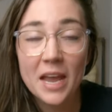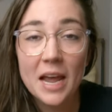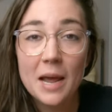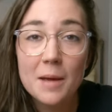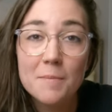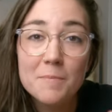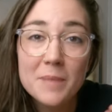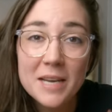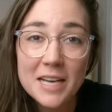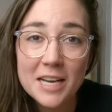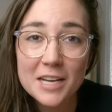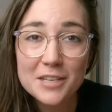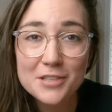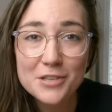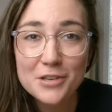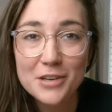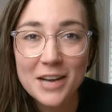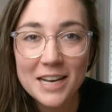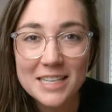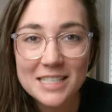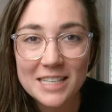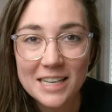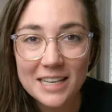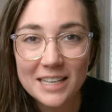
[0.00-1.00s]
And because you
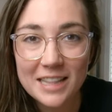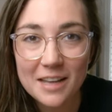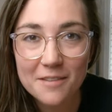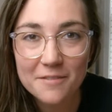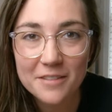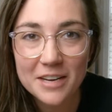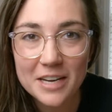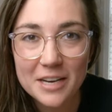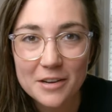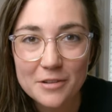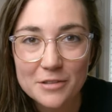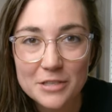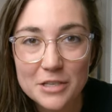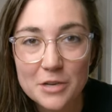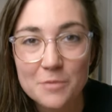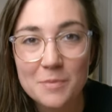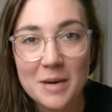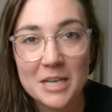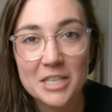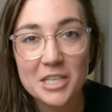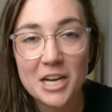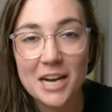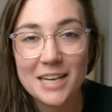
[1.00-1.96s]
guys liked that video so much,